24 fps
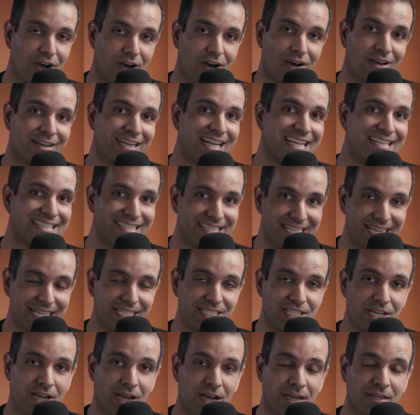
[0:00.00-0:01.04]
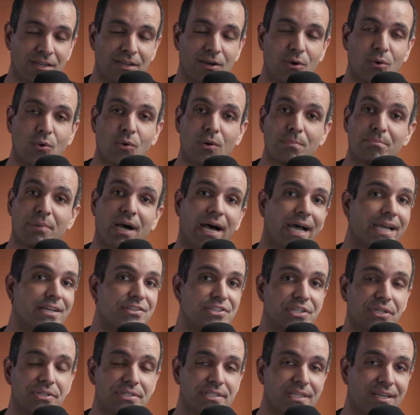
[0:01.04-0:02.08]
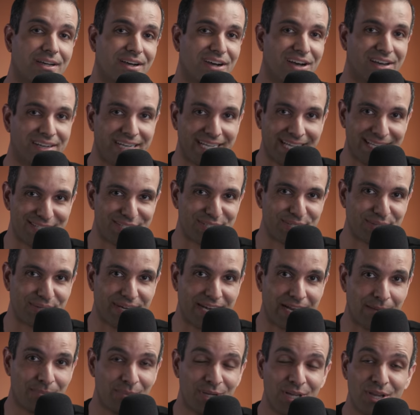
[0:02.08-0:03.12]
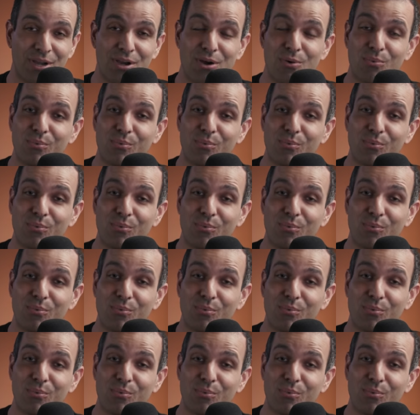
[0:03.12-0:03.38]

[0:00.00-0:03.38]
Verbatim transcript: on TikTok or Pye Jirsa on Instagram.